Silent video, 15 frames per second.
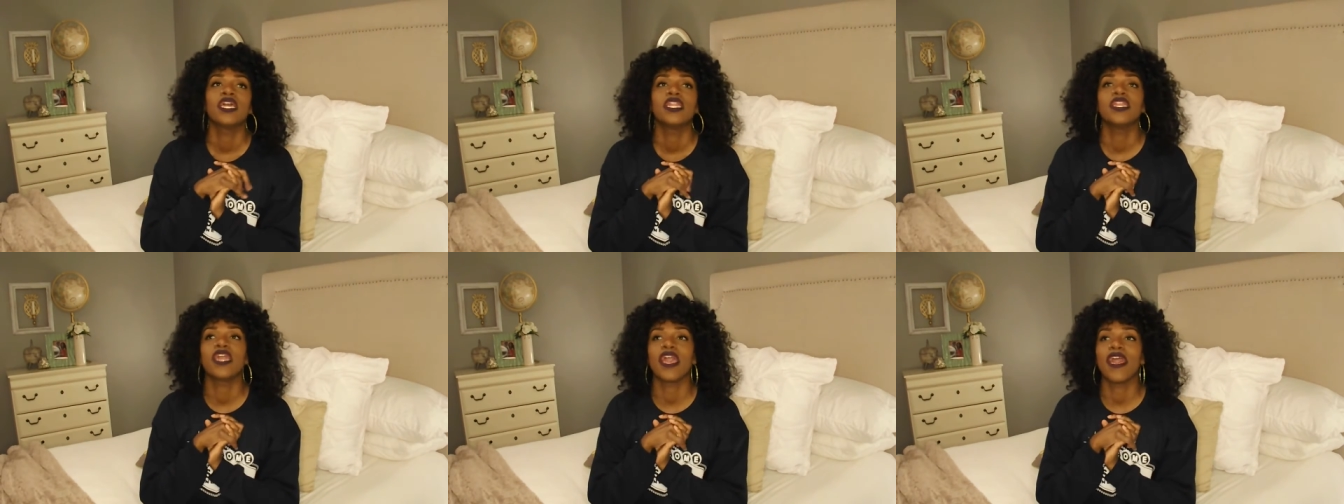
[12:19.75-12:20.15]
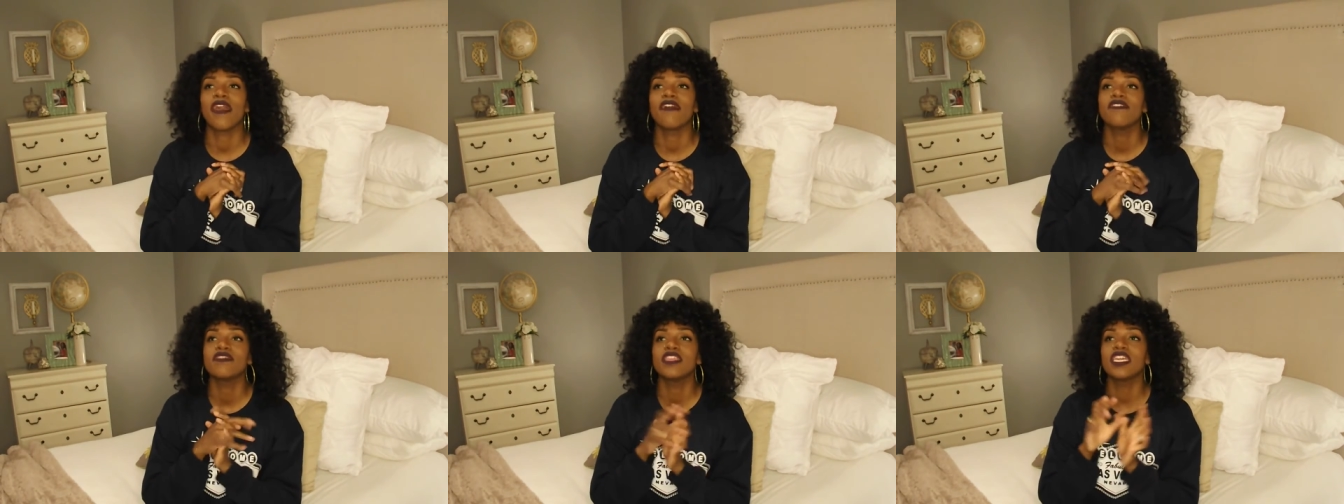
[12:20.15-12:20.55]

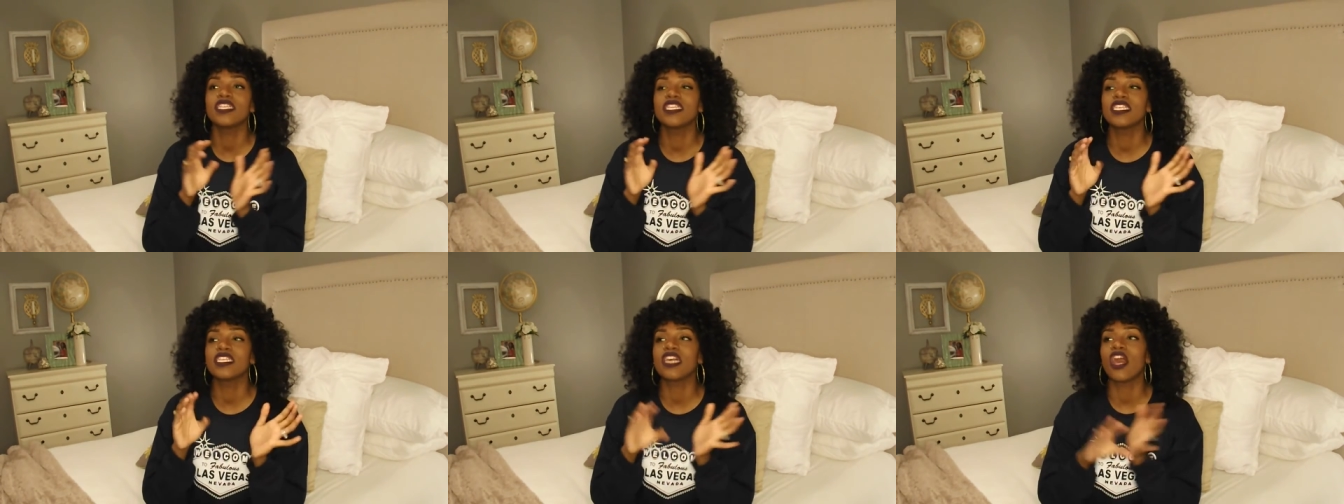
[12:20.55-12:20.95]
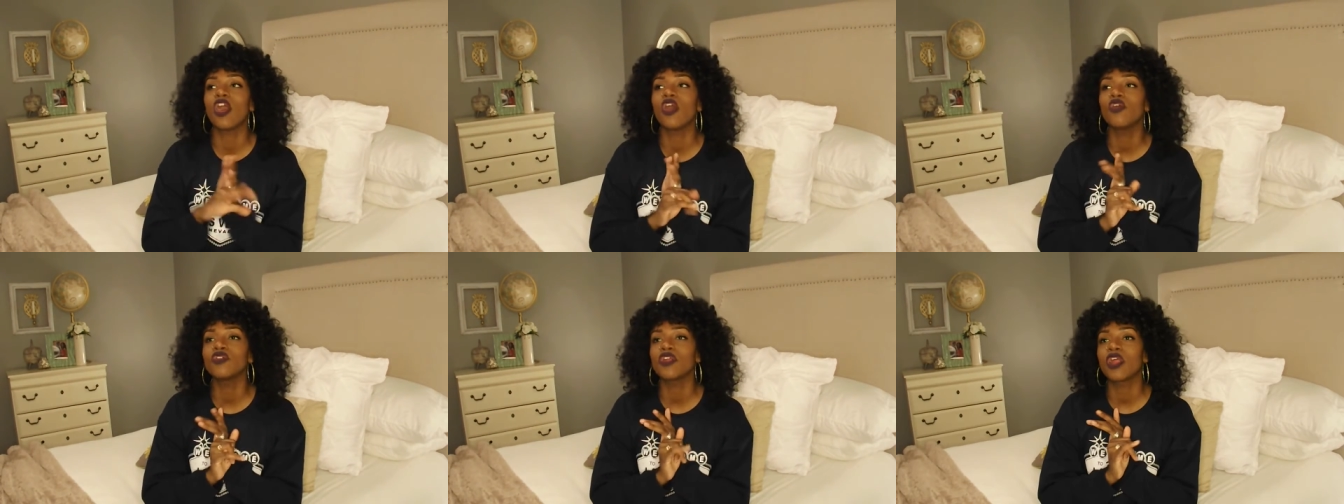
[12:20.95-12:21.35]
Now this is an
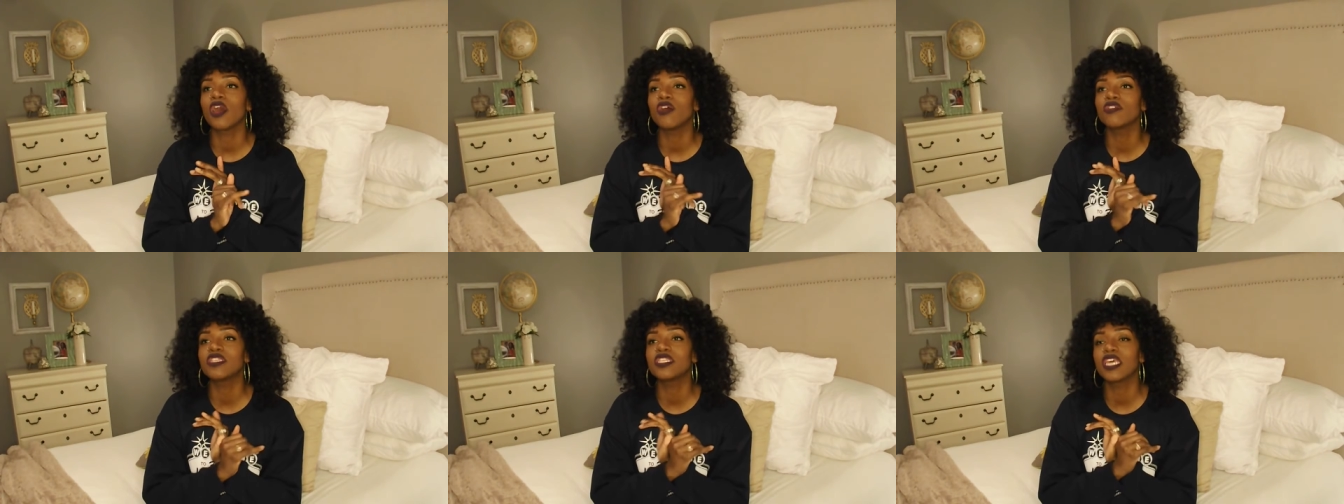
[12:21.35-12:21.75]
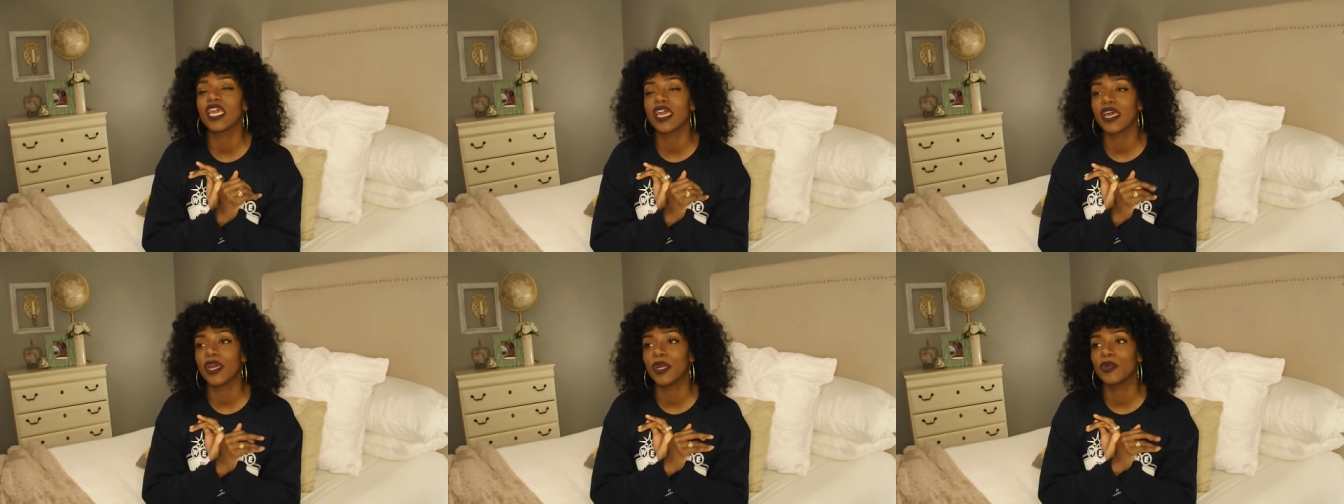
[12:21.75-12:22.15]
older
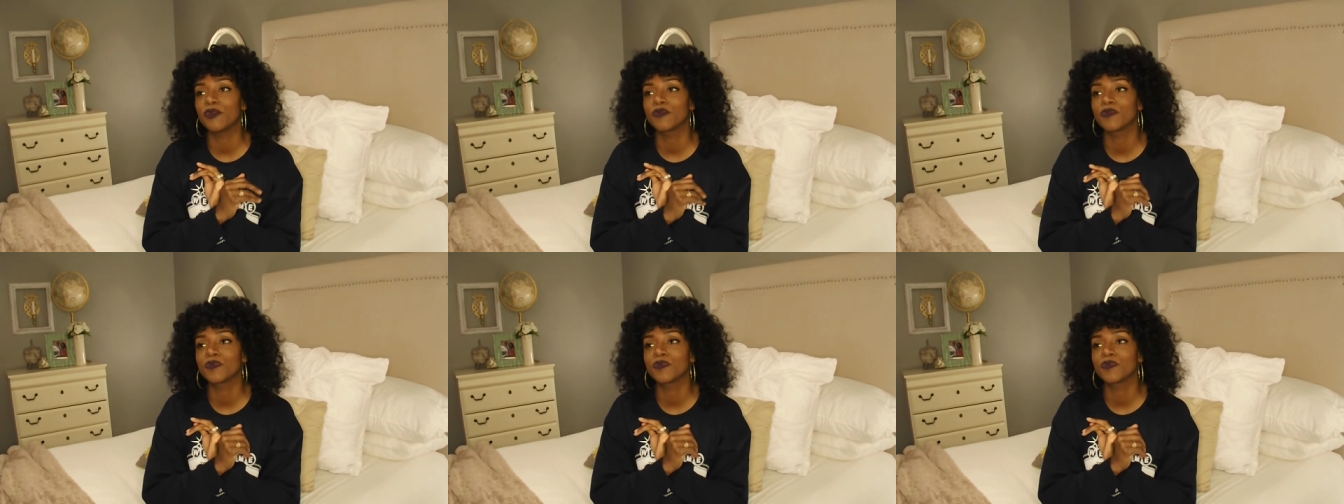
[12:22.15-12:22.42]
hotel,